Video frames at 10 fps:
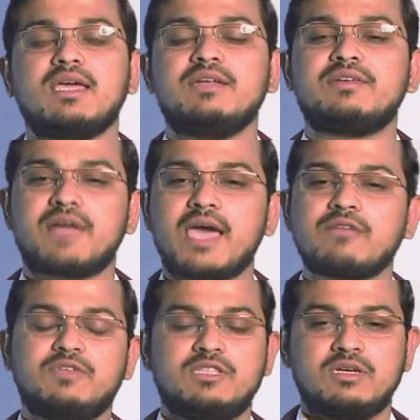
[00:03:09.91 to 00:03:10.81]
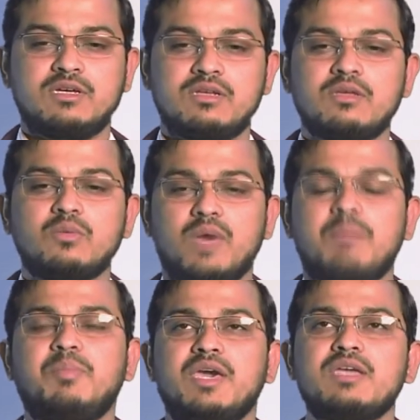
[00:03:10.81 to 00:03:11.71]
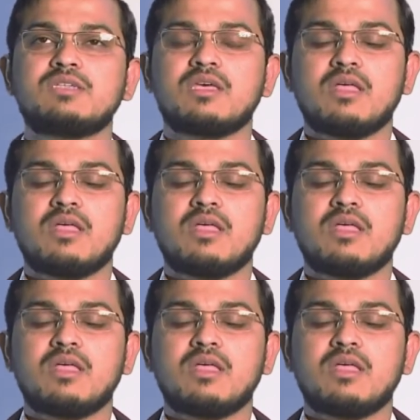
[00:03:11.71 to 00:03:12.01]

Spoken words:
interact with the web page,